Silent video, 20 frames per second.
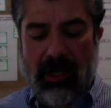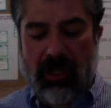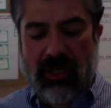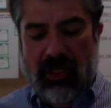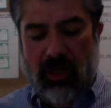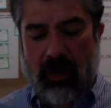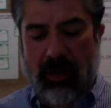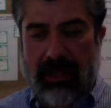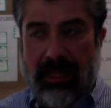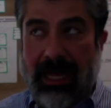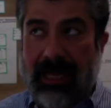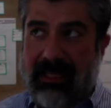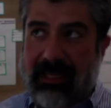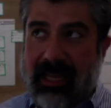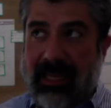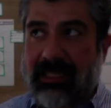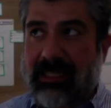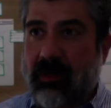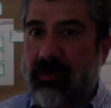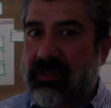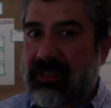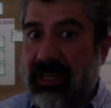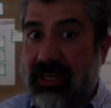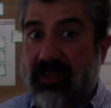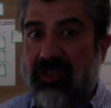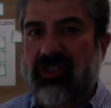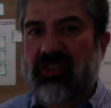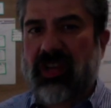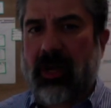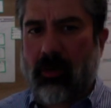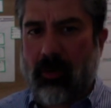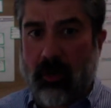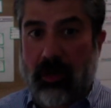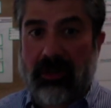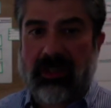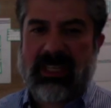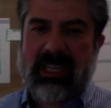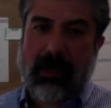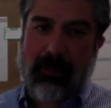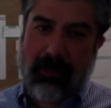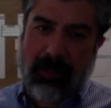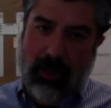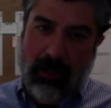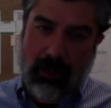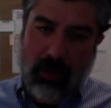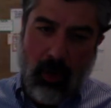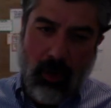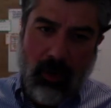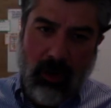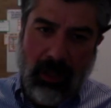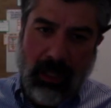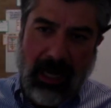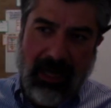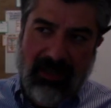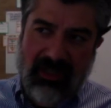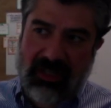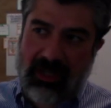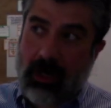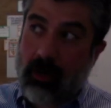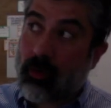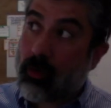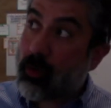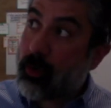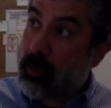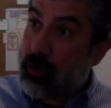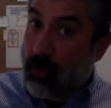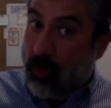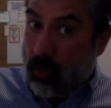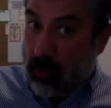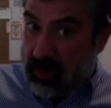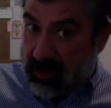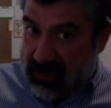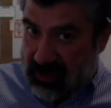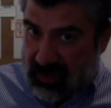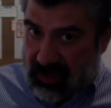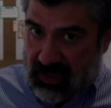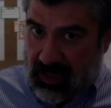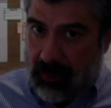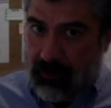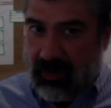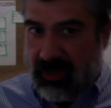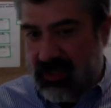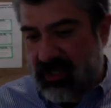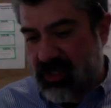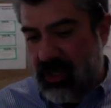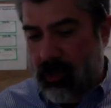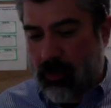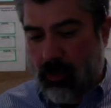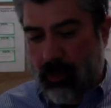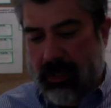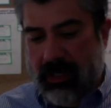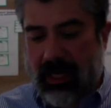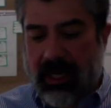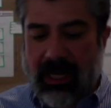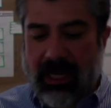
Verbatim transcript: So in that case, I was saying steroids can be a localized steroid or a systemic steroid.